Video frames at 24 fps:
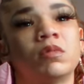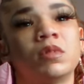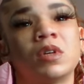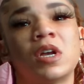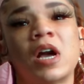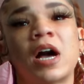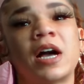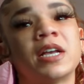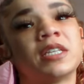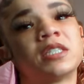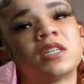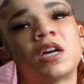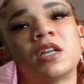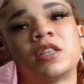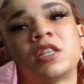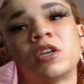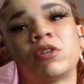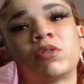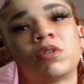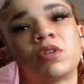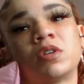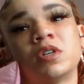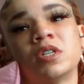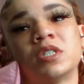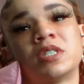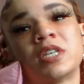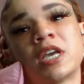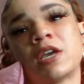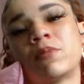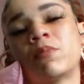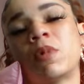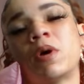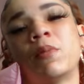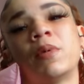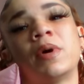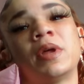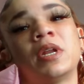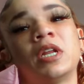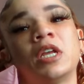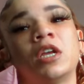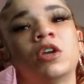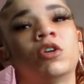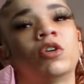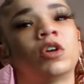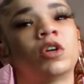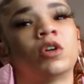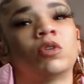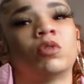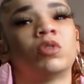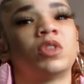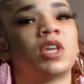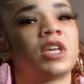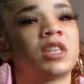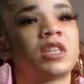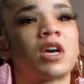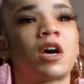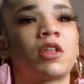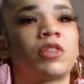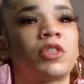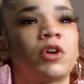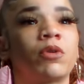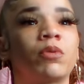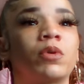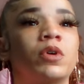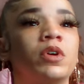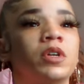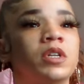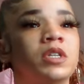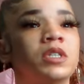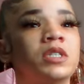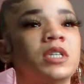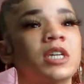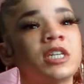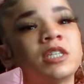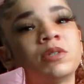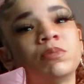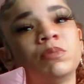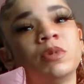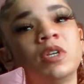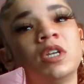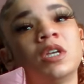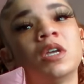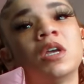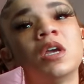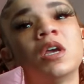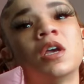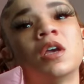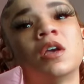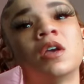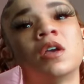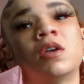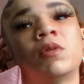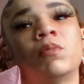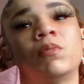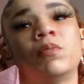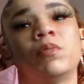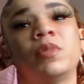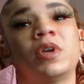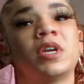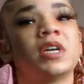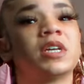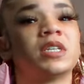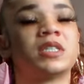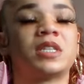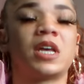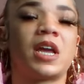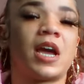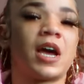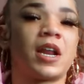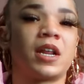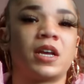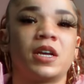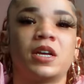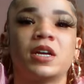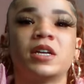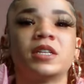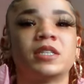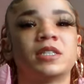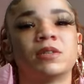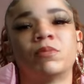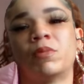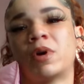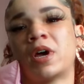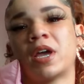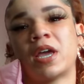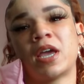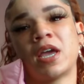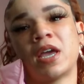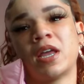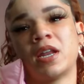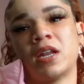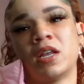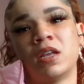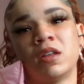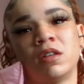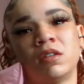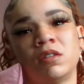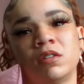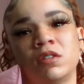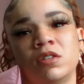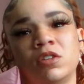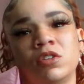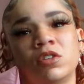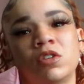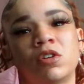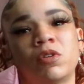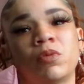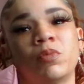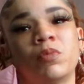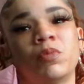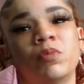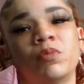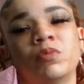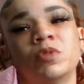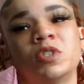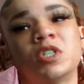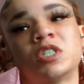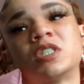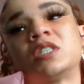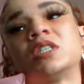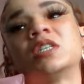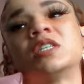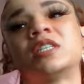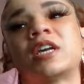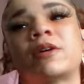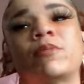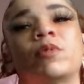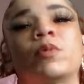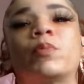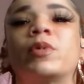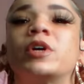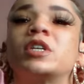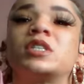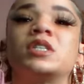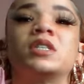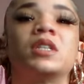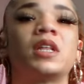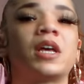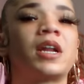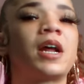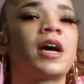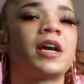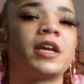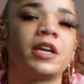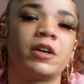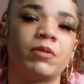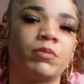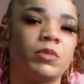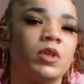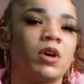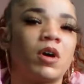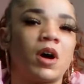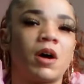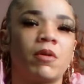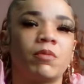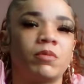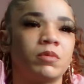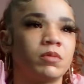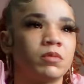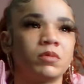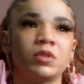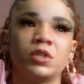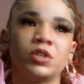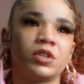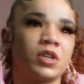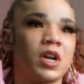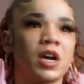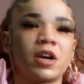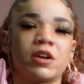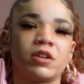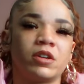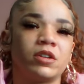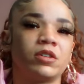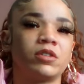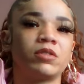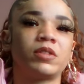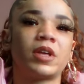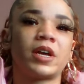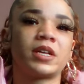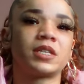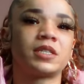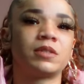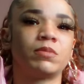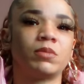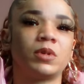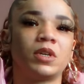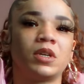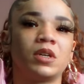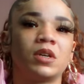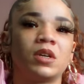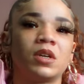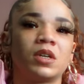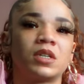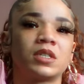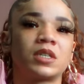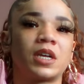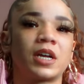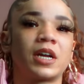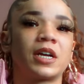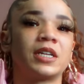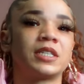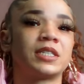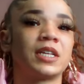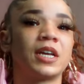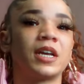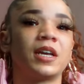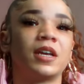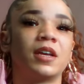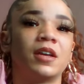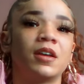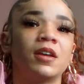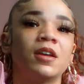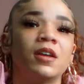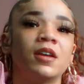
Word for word: Guys thought they were gonna take my money or they thought they were gonna touch me because they had a gun to my head and you know just the type of person that i am though I, you're not going to do that to me but like it, i but said can,